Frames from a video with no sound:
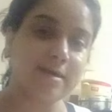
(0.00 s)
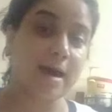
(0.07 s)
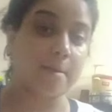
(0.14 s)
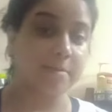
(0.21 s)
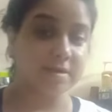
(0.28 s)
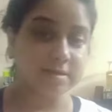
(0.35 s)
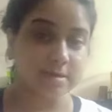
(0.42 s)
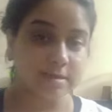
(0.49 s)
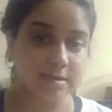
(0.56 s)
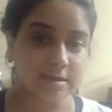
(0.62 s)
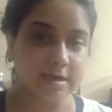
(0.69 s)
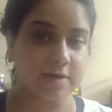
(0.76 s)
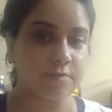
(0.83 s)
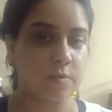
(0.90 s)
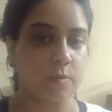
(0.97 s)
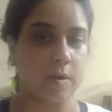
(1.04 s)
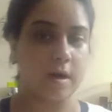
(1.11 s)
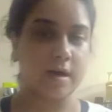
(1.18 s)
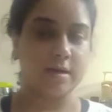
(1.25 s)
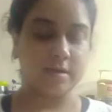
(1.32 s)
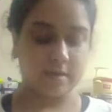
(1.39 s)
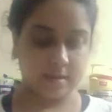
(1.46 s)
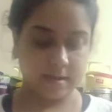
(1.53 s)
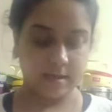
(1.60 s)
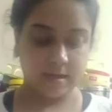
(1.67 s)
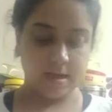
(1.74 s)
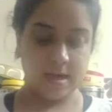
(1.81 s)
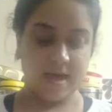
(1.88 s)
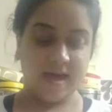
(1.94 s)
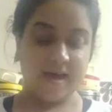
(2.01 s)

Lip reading: Happy Sunday, everyone.